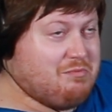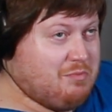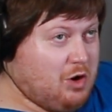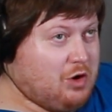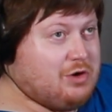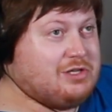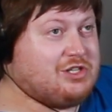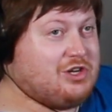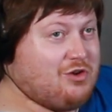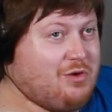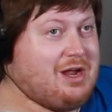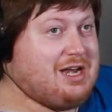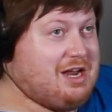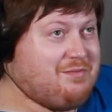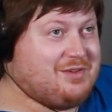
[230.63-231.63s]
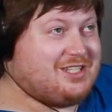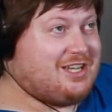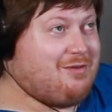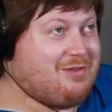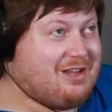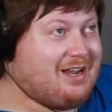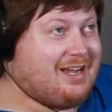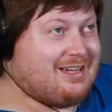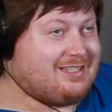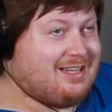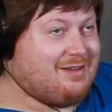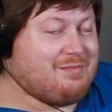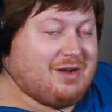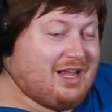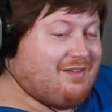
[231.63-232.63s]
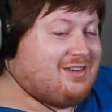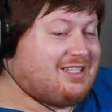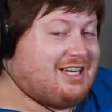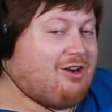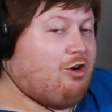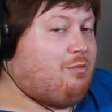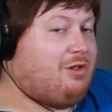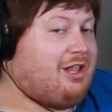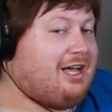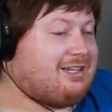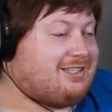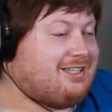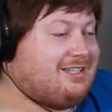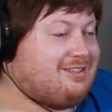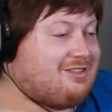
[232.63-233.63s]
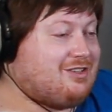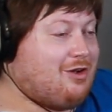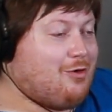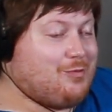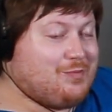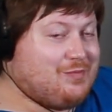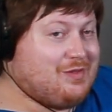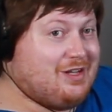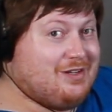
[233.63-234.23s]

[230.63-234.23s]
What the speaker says: Martin is a great name to say with an accent, but I have a terrible accent, so